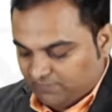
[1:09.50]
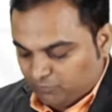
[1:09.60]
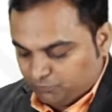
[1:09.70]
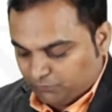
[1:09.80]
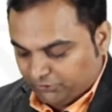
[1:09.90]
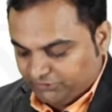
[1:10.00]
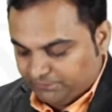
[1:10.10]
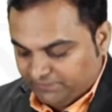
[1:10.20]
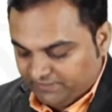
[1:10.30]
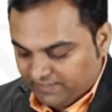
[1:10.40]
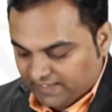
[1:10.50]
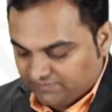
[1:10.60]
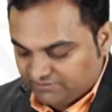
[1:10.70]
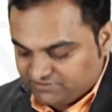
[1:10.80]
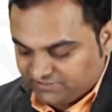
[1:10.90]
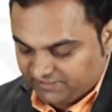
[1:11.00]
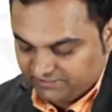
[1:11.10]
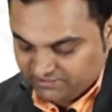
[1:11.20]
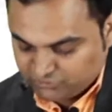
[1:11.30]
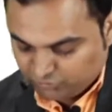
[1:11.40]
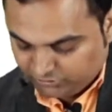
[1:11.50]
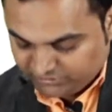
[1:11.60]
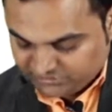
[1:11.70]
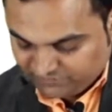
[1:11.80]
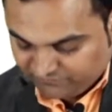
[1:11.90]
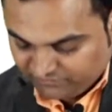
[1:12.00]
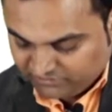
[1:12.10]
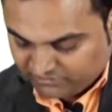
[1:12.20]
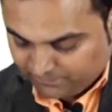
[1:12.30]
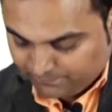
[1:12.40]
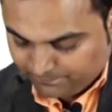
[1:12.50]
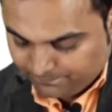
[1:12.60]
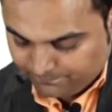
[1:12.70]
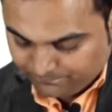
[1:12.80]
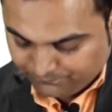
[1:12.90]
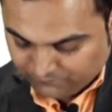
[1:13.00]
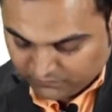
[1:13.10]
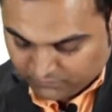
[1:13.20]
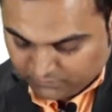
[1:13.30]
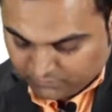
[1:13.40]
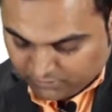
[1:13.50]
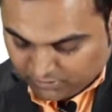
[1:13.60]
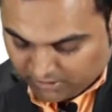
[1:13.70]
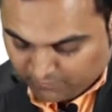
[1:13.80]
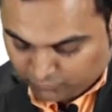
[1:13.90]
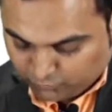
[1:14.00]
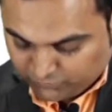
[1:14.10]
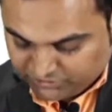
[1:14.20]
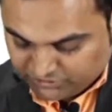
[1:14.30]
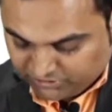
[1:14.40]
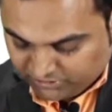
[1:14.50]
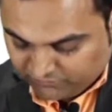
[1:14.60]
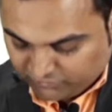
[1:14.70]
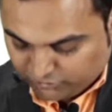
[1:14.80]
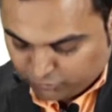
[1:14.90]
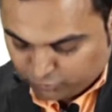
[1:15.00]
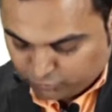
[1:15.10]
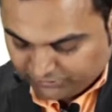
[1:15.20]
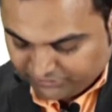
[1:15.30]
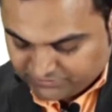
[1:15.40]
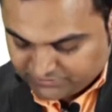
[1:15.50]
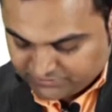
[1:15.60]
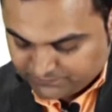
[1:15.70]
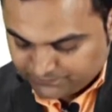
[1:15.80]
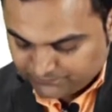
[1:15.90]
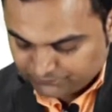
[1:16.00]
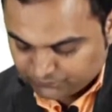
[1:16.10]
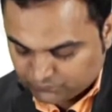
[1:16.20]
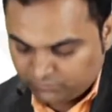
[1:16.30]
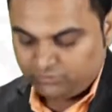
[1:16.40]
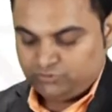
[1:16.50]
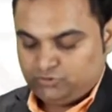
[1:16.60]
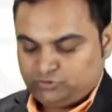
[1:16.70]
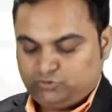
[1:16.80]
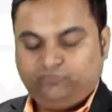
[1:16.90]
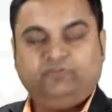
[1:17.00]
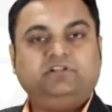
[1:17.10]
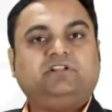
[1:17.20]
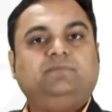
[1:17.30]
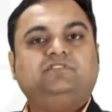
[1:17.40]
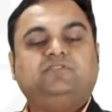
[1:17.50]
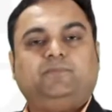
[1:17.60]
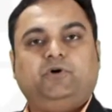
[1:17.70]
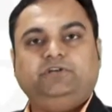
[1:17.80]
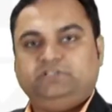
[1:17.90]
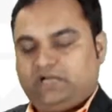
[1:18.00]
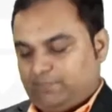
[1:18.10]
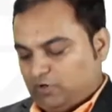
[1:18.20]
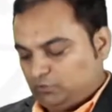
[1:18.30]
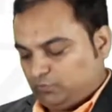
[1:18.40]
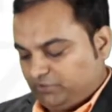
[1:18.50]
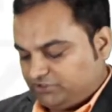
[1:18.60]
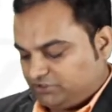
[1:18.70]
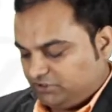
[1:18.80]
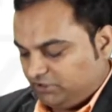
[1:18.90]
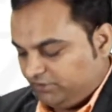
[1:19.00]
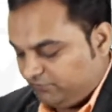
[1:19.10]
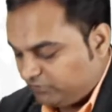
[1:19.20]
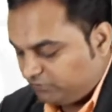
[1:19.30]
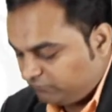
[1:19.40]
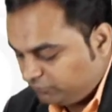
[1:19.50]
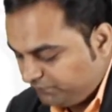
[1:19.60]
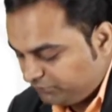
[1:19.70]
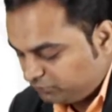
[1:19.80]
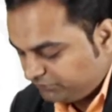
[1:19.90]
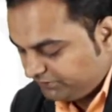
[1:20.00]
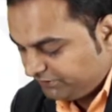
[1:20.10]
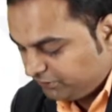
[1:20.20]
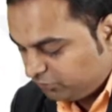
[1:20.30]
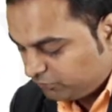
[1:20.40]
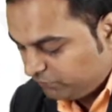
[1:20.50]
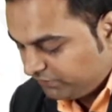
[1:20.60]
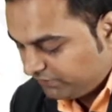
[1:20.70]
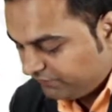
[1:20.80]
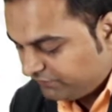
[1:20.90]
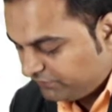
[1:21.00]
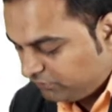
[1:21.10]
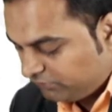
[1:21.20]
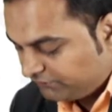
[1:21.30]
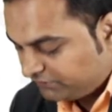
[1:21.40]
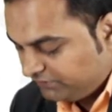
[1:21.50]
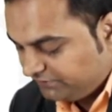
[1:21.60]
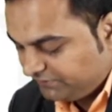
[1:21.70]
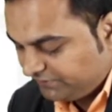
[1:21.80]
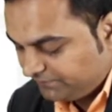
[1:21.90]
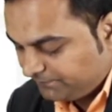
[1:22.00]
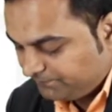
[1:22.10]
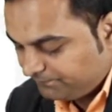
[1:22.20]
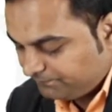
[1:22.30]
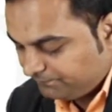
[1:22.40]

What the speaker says: about point B and this end is called as the fulcrum about which the lever rotates. So, fulcrum is the point about which the lever would be rotating, or we can say oscillating